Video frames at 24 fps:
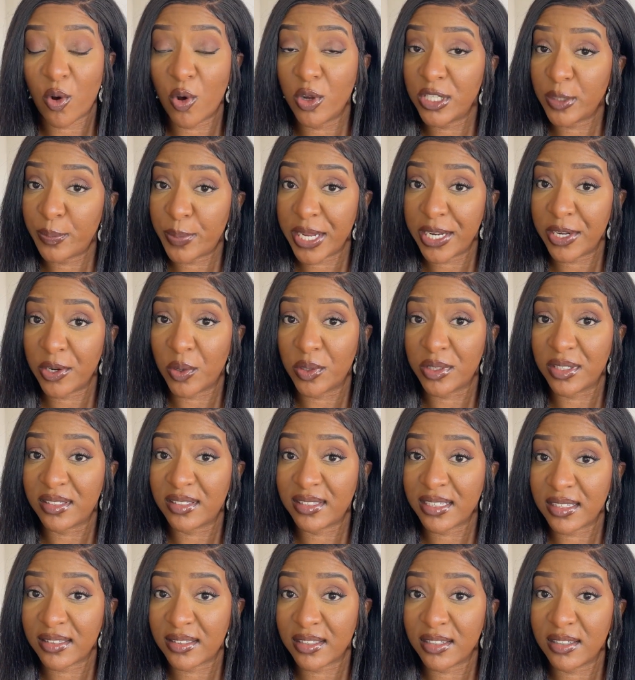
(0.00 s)
Or depending on the
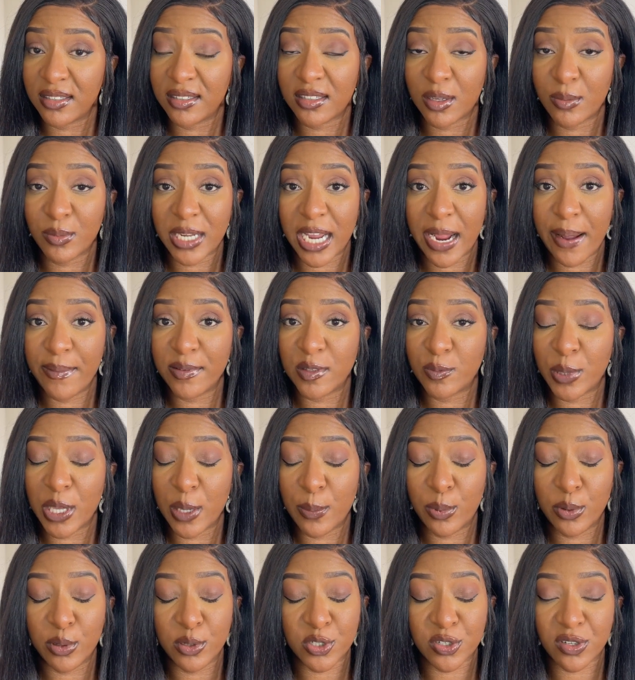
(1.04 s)
season, sometimes
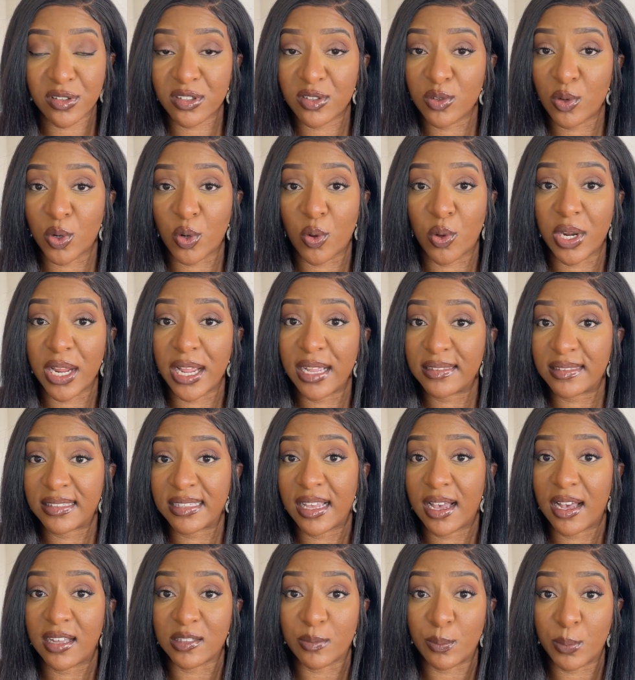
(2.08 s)
people are just not on
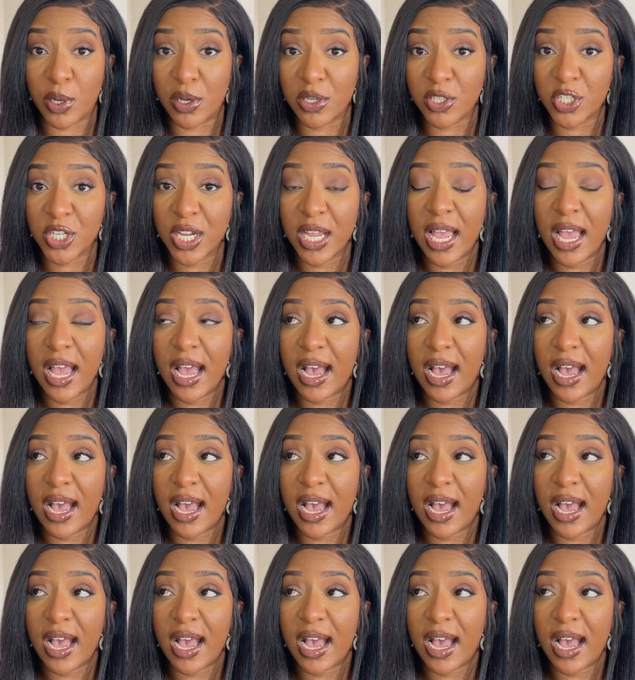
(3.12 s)
Etsy as much